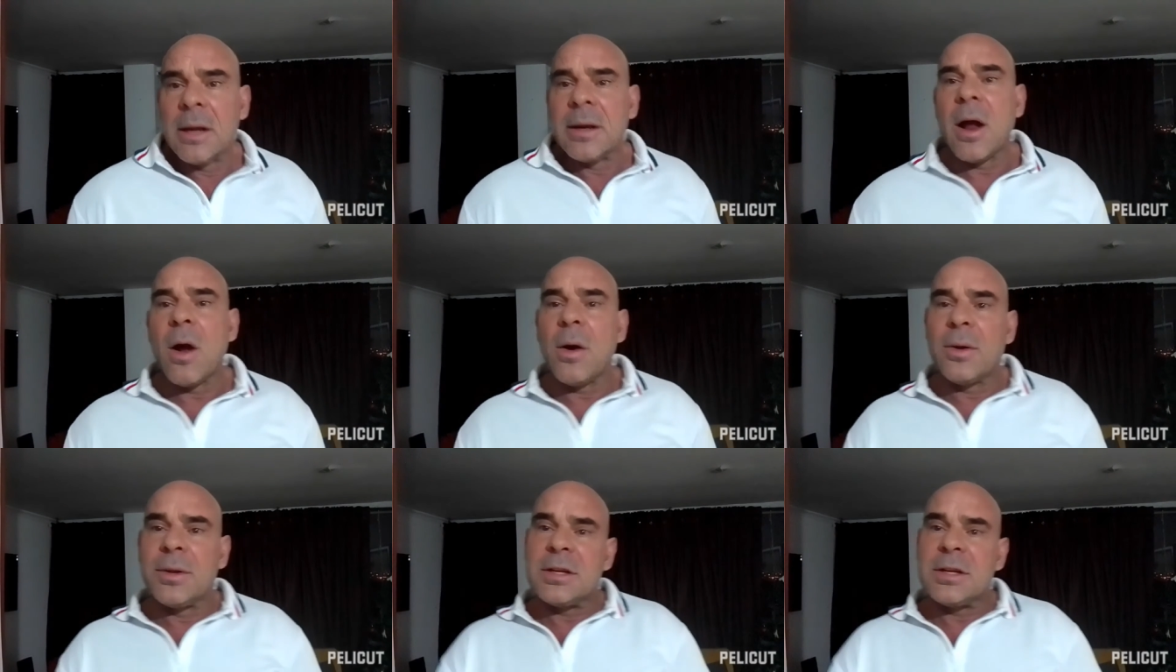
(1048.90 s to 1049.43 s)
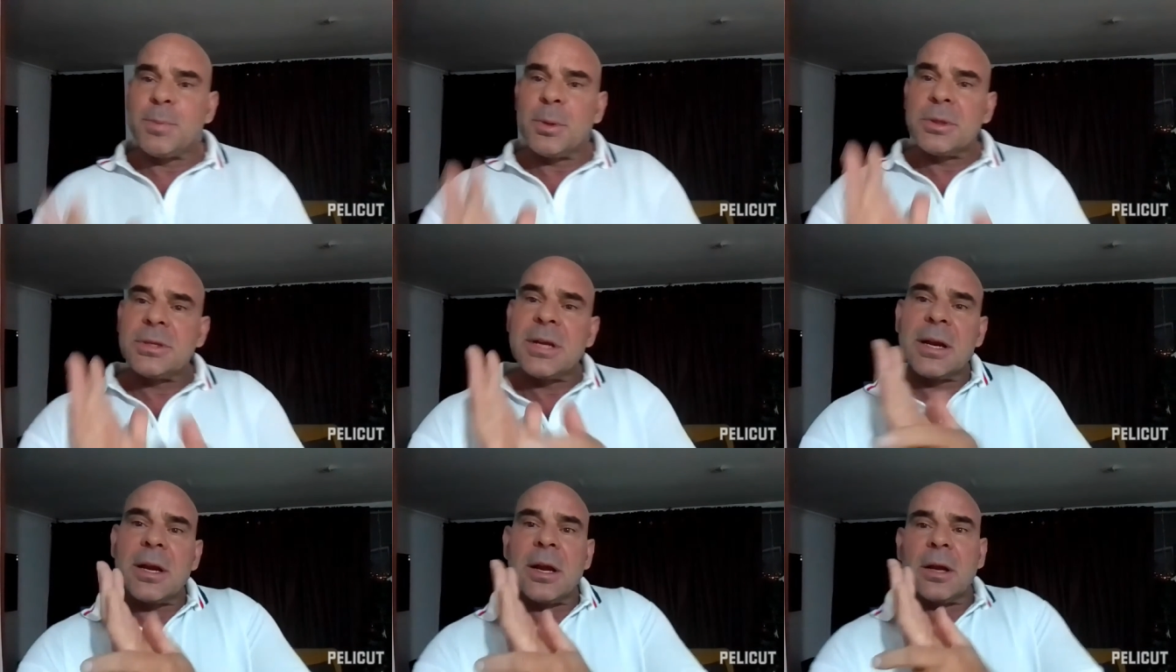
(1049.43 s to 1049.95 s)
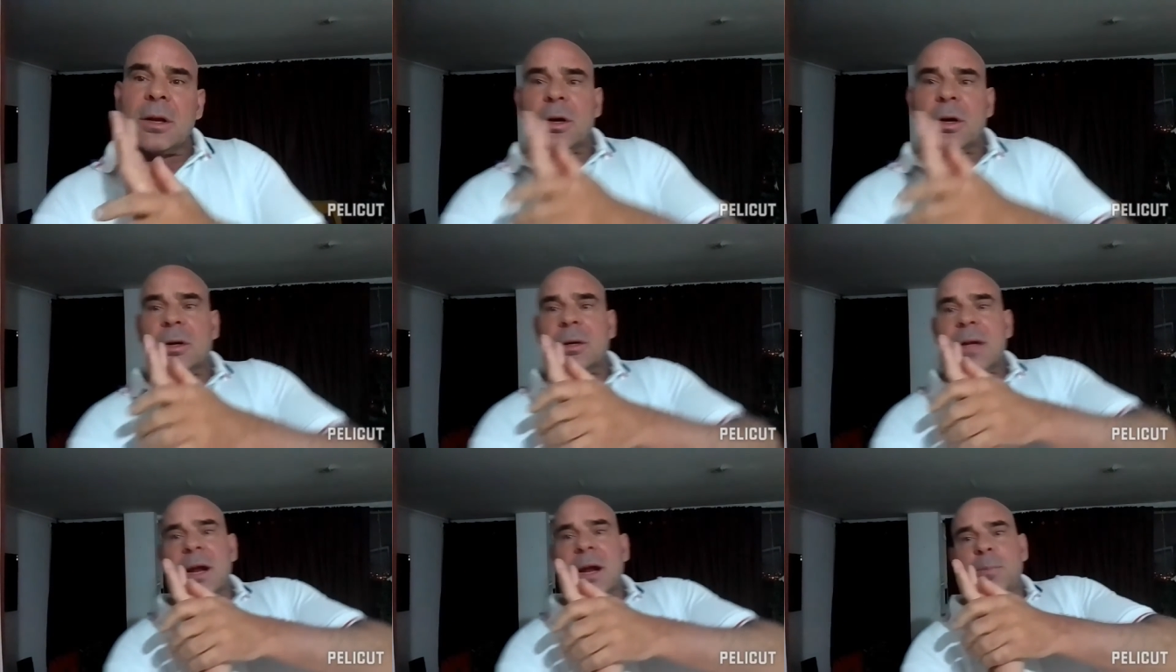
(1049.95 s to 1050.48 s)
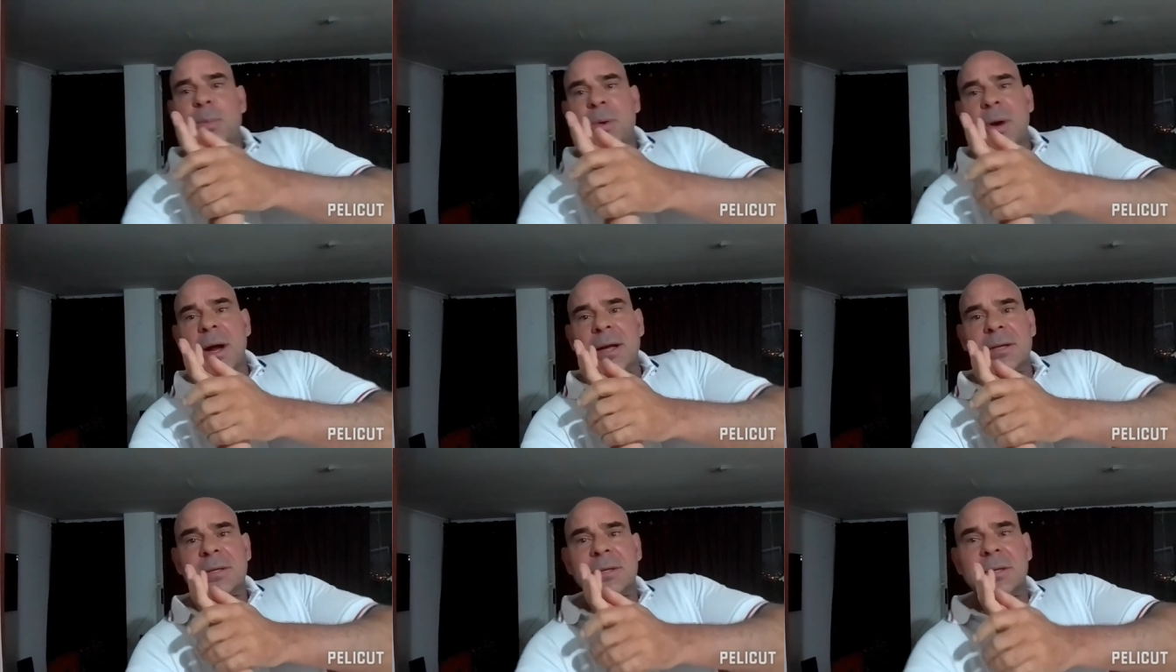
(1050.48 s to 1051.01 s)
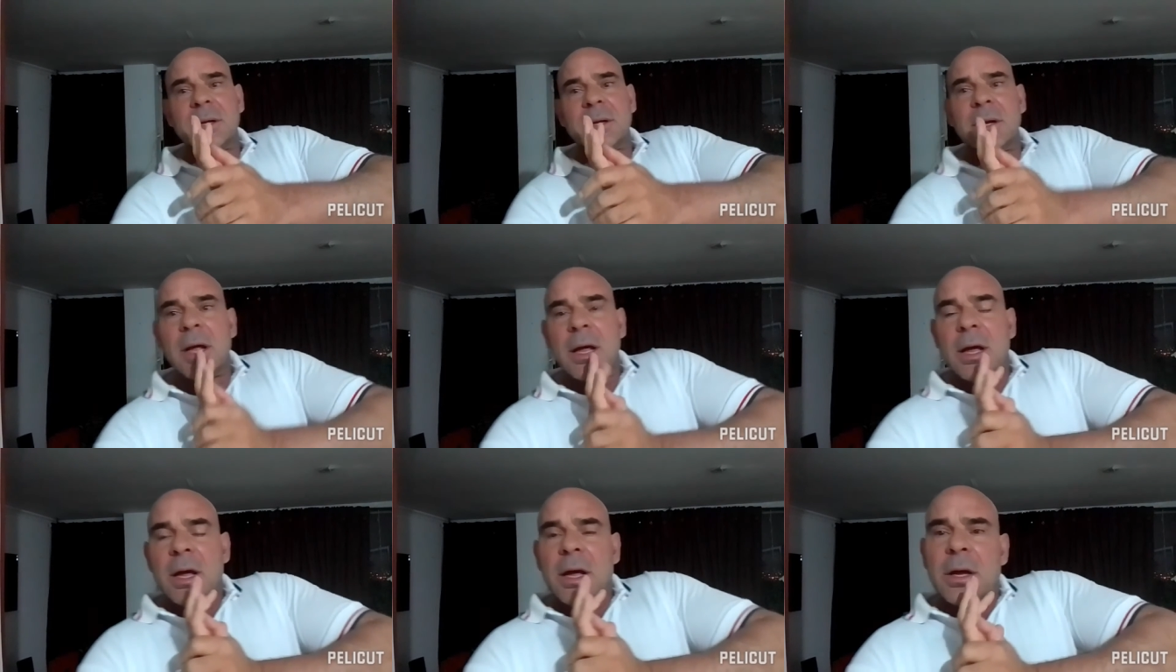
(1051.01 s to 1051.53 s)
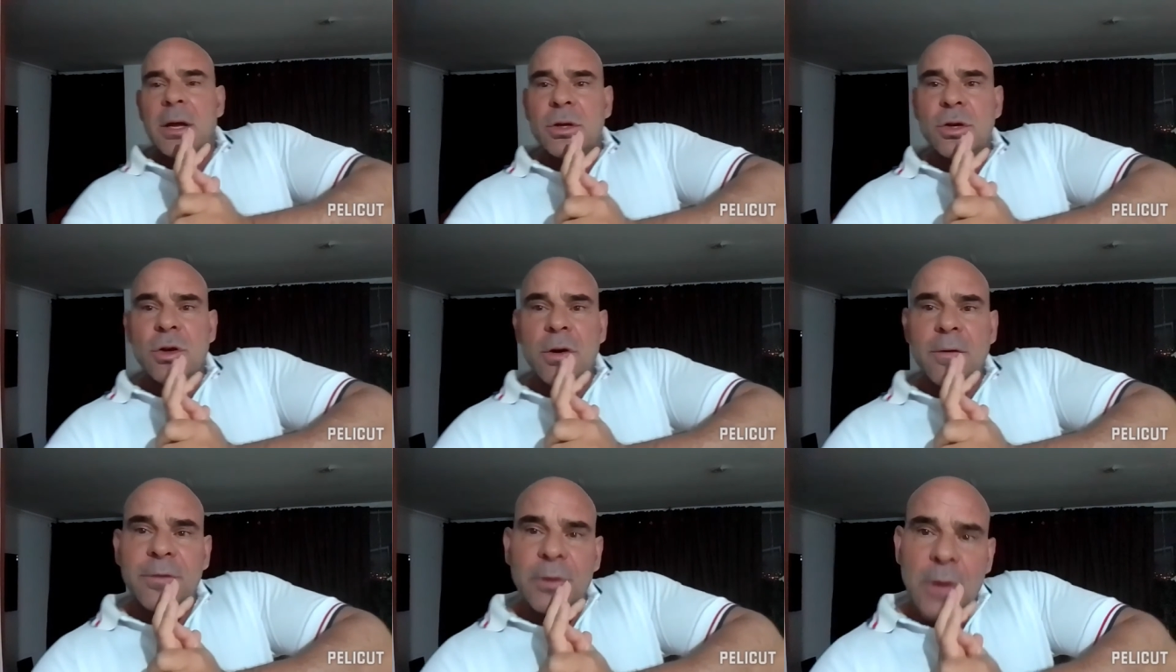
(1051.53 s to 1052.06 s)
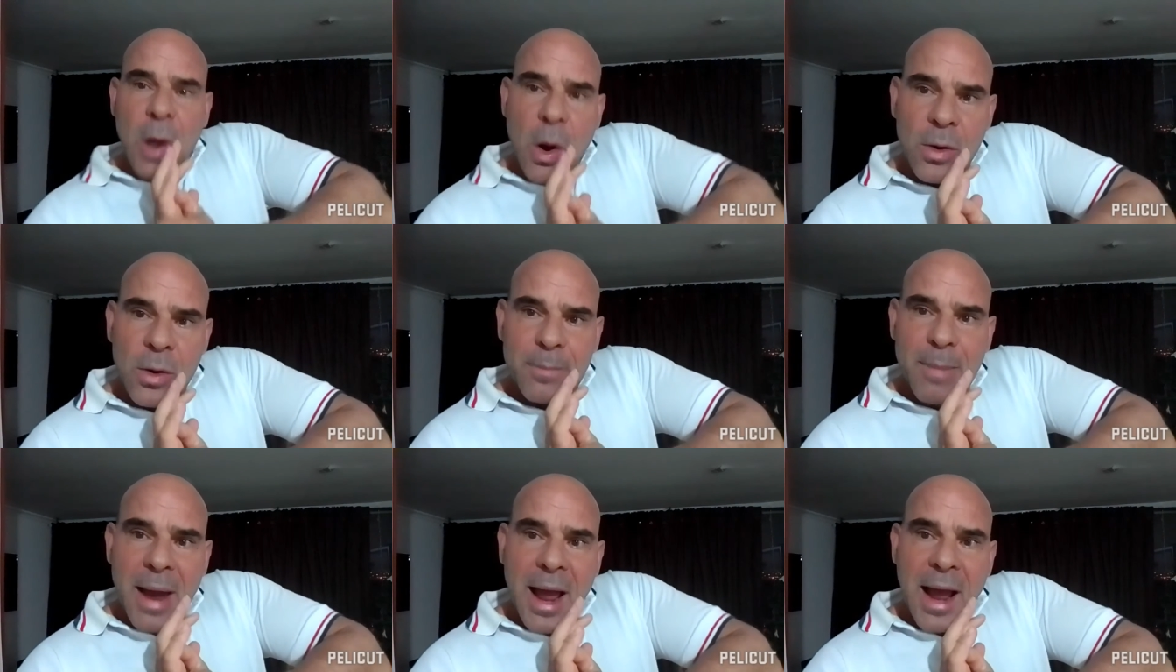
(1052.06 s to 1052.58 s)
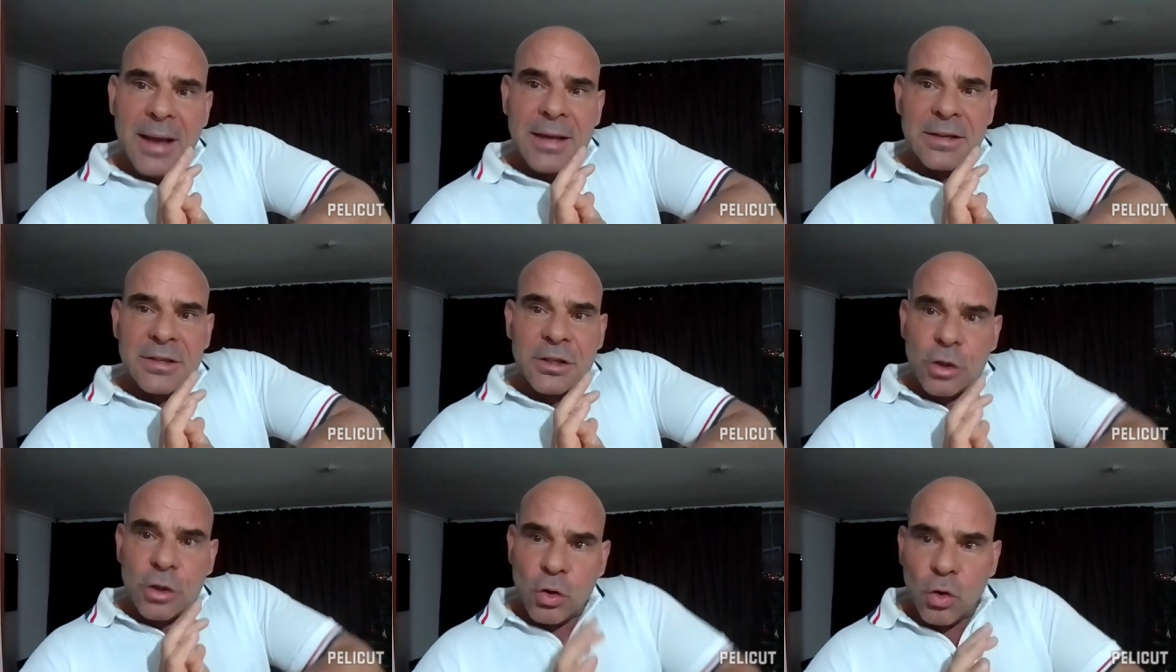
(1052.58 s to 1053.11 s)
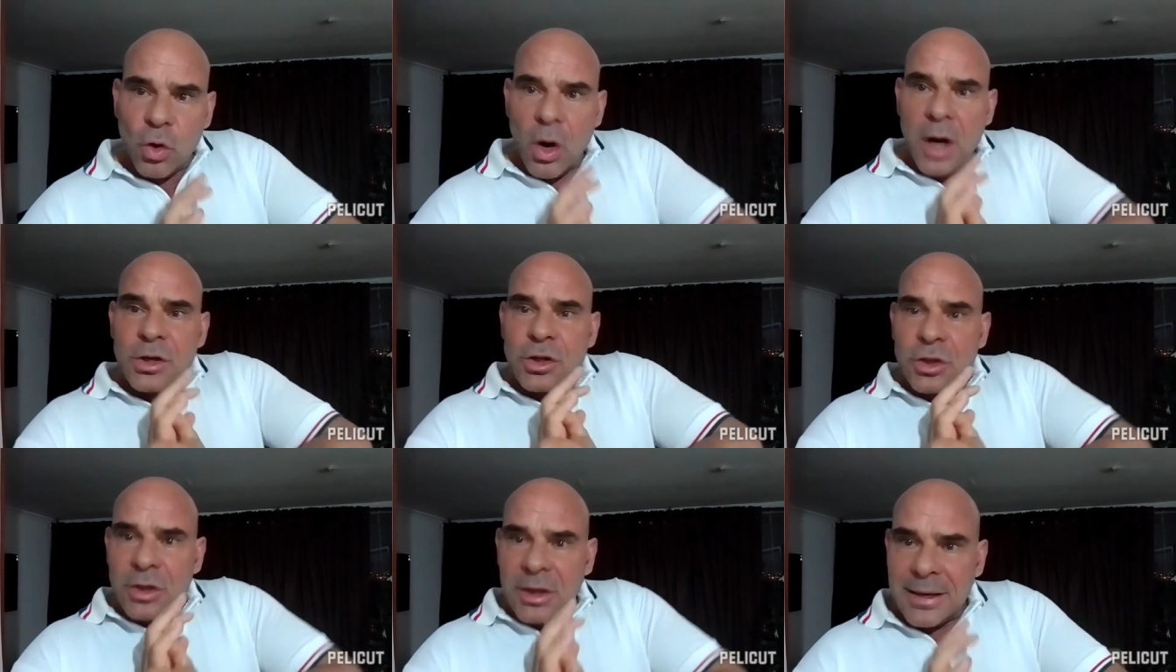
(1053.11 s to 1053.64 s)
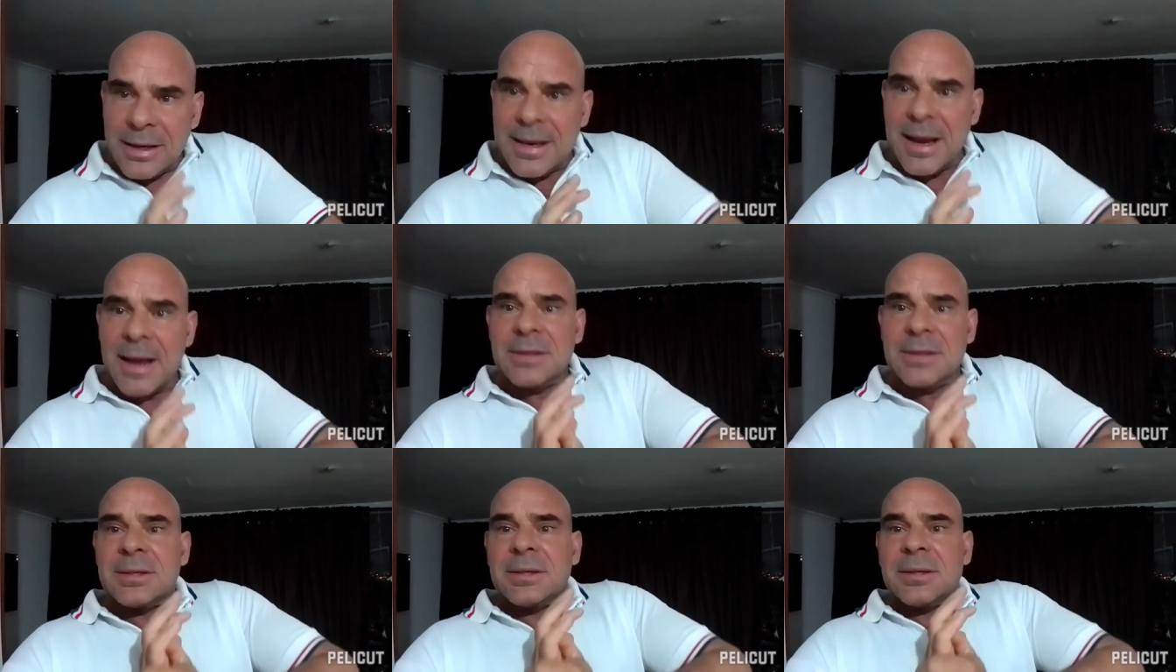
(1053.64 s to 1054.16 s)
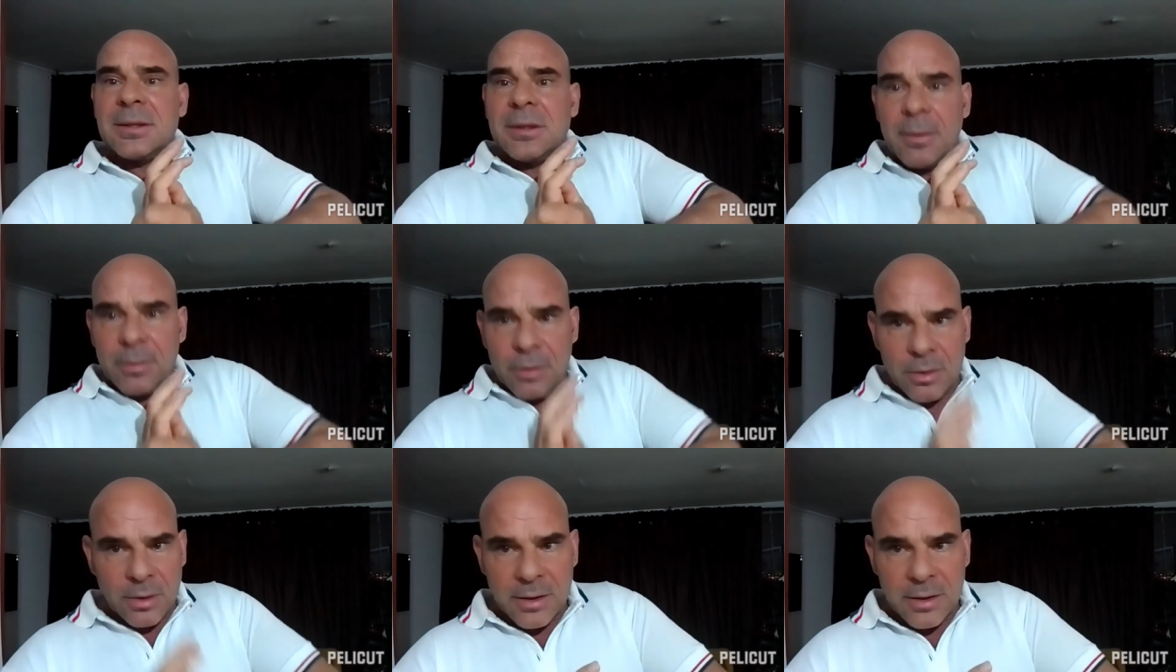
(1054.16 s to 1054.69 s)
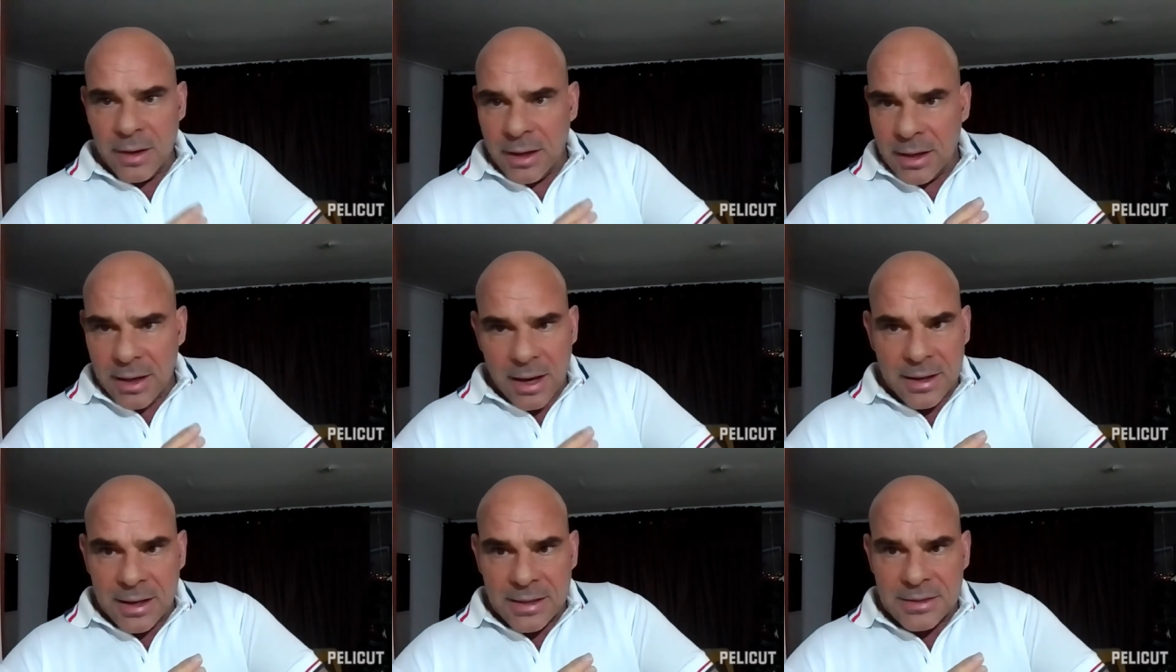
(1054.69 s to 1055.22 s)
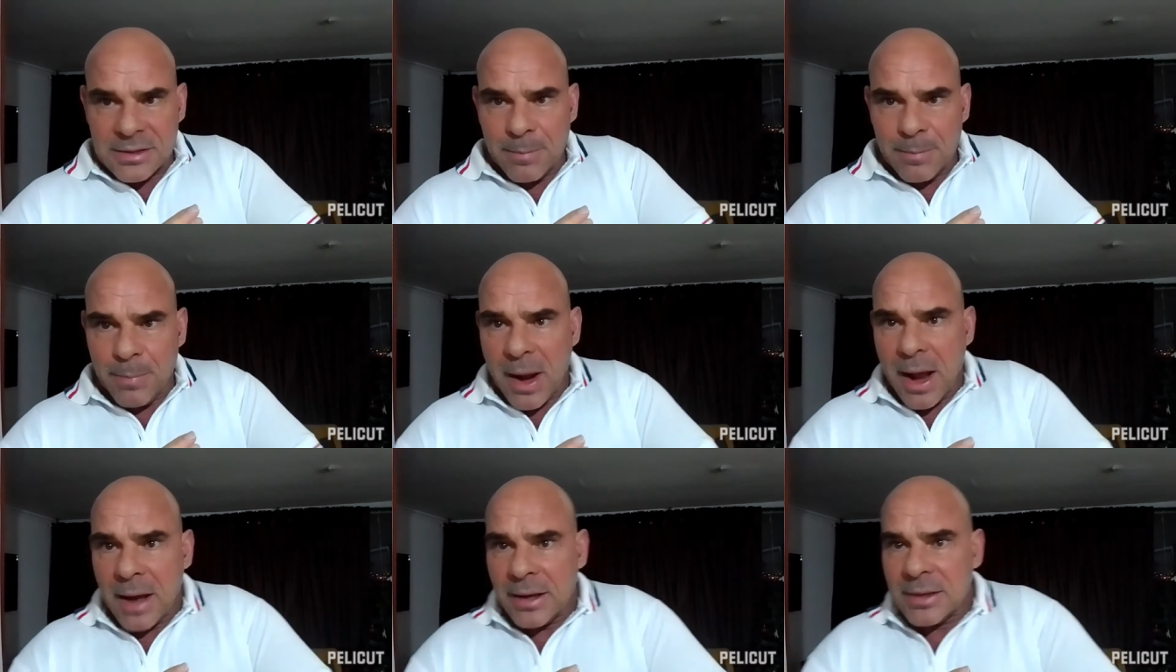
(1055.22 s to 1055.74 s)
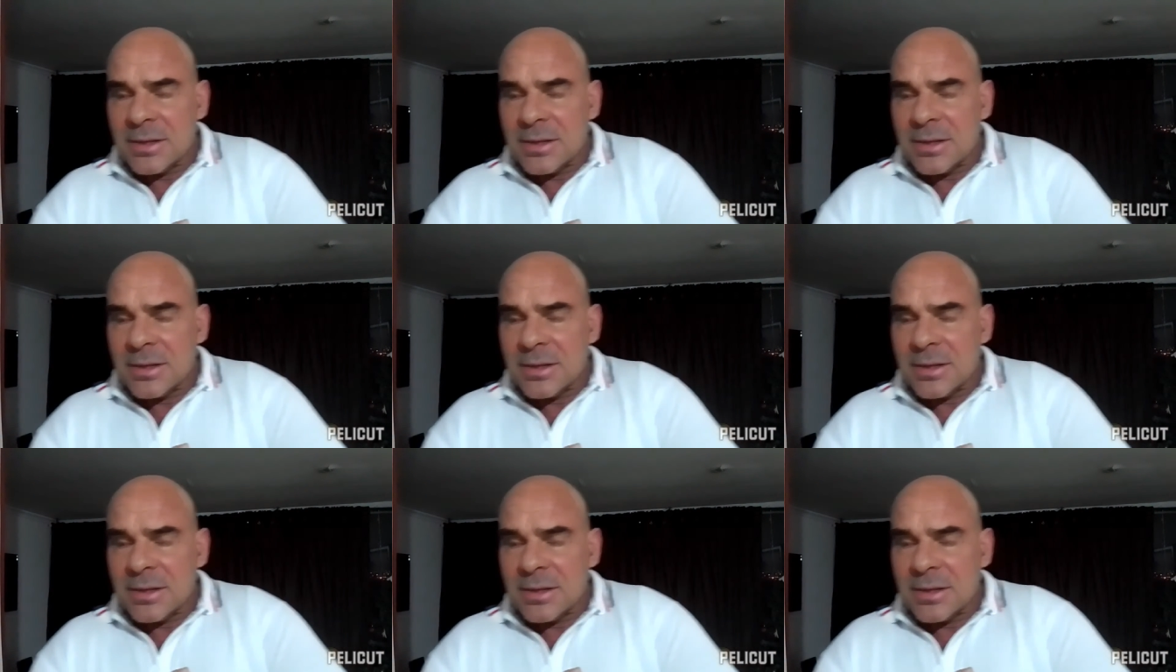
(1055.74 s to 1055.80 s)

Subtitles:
Now on this particular leg press, your lower back is scrunched against the pad.